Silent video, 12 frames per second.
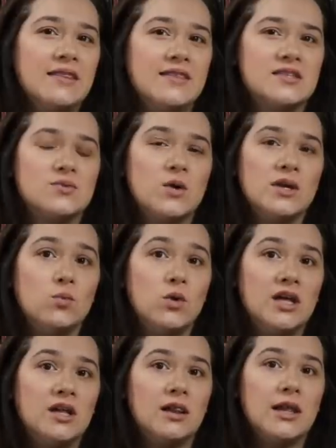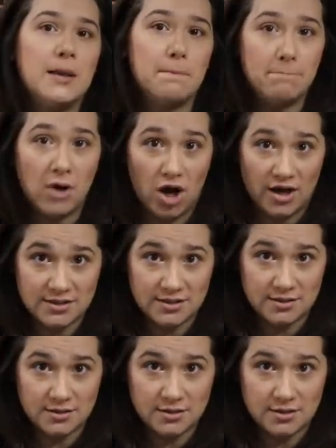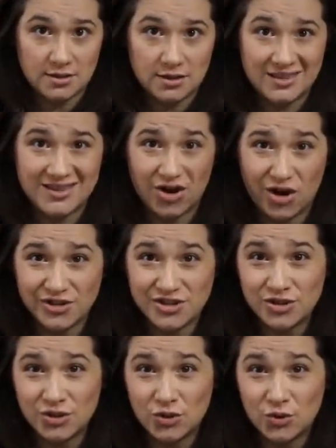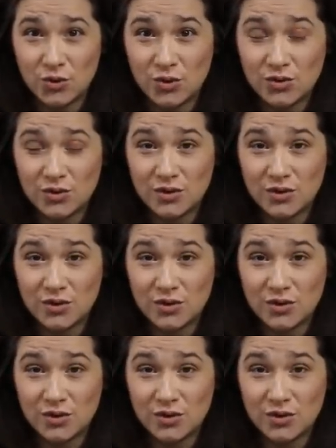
This one will emboss. The Altenew